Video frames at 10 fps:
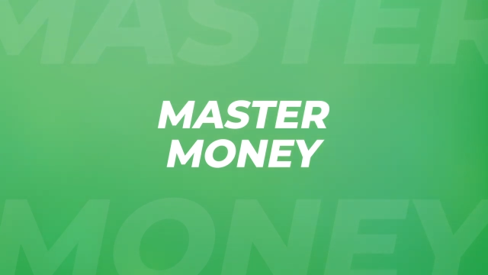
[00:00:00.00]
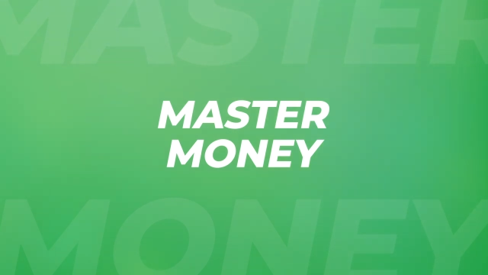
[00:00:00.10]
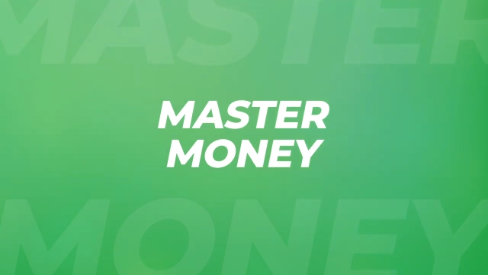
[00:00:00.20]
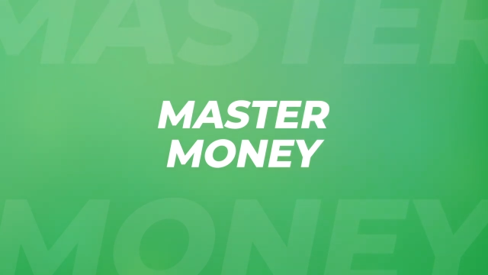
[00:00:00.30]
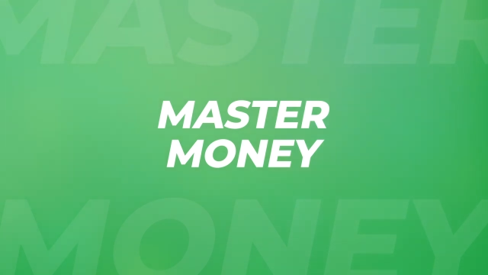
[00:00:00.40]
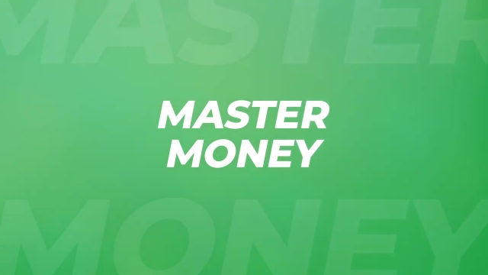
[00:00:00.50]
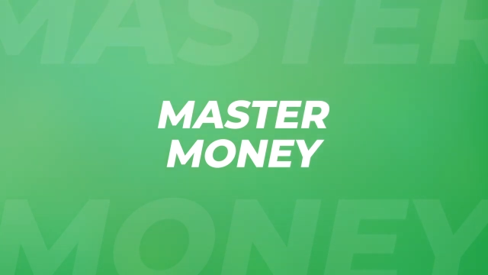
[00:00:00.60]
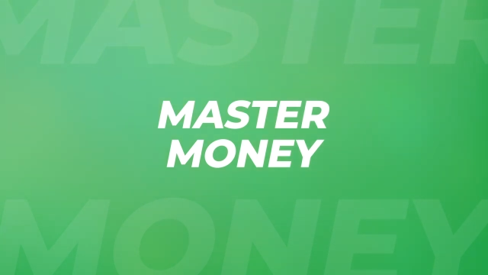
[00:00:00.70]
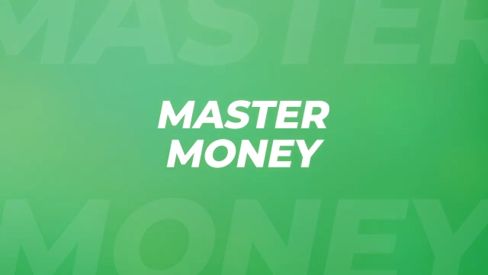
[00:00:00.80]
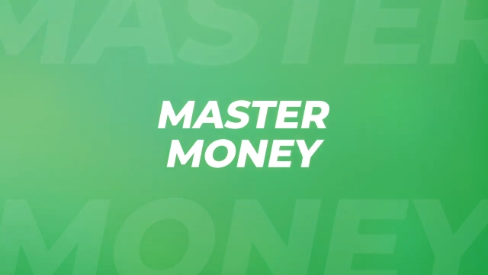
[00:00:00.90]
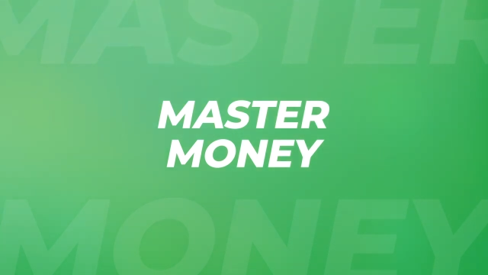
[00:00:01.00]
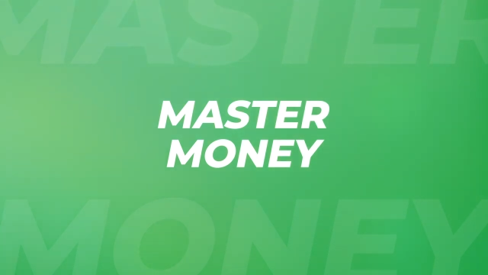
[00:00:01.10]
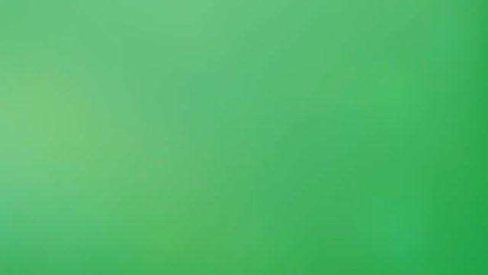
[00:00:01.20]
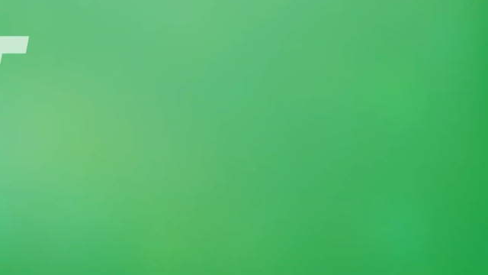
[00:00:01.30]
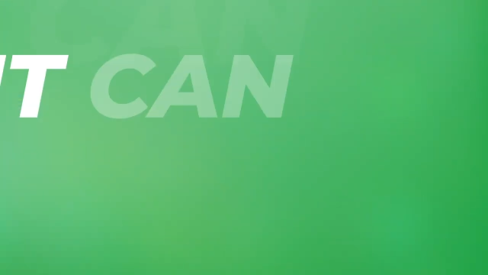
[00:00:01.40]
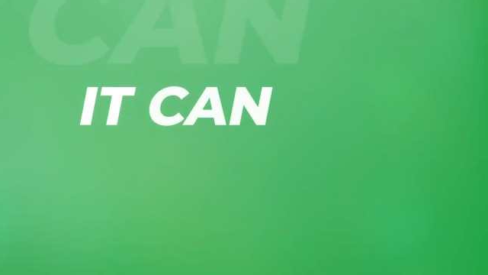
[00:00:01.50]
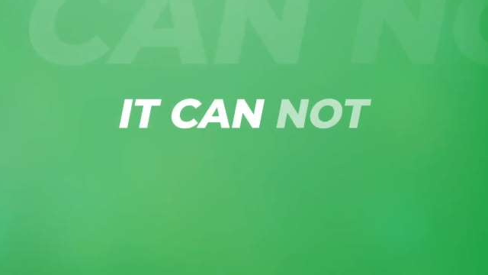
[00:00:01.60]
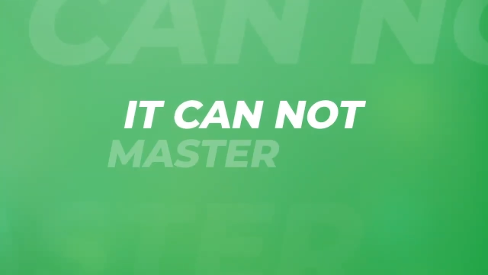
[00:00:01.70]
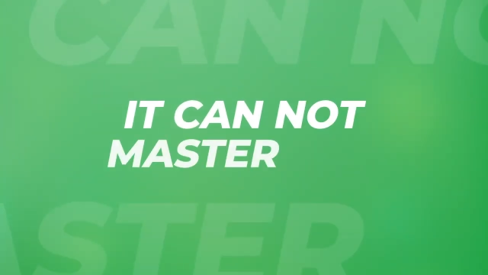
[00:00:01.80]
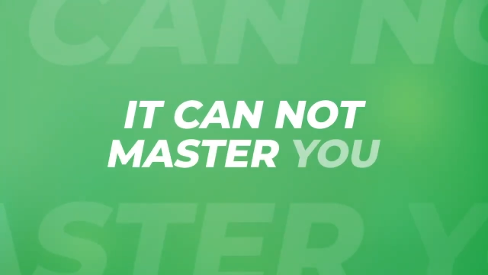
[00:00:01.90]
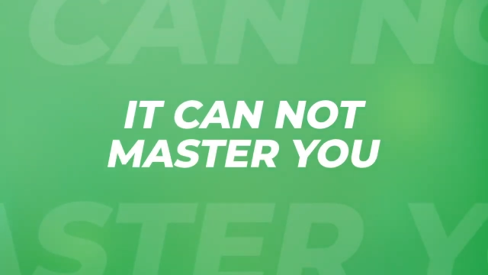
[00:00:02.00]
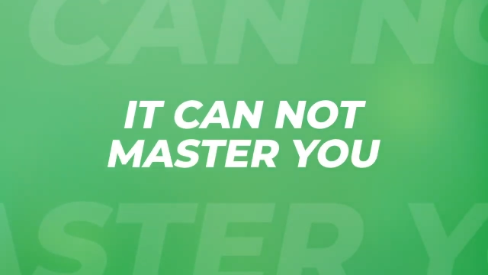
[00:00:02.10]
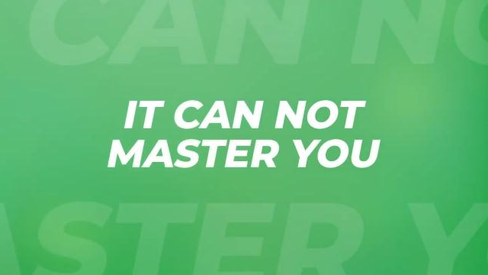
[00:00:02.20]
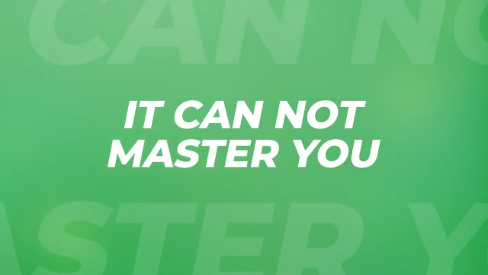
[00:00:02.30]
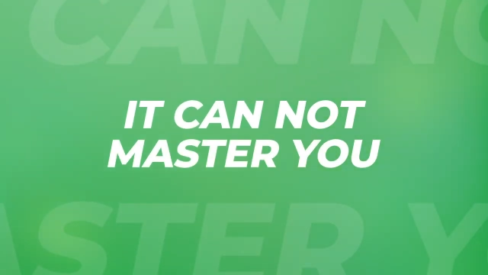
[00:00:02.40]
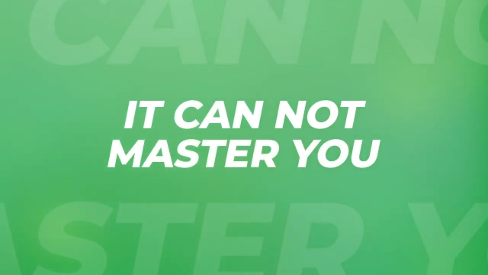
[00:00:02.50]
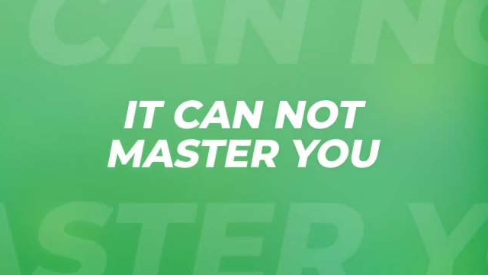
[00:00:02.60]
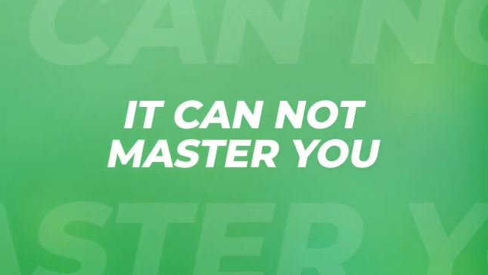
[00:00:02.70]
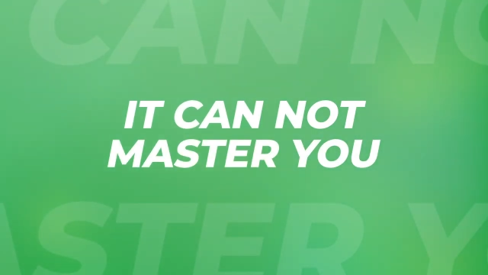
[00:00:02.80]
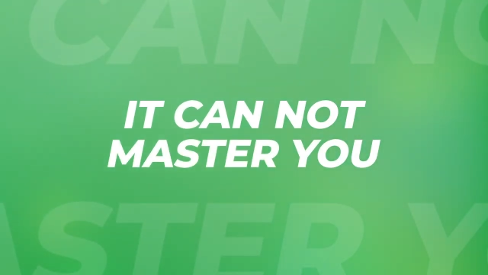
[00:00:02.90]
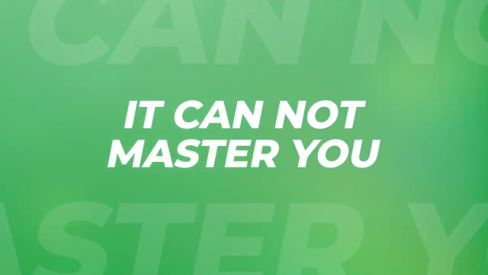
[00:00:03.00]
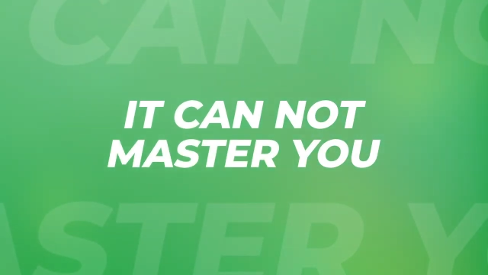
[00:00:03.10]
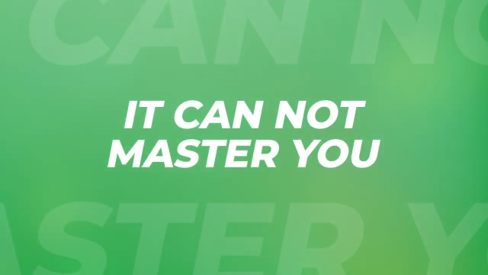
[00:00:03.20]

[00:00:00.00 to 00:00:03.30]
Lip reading: No face is visible, so there are no lips to read.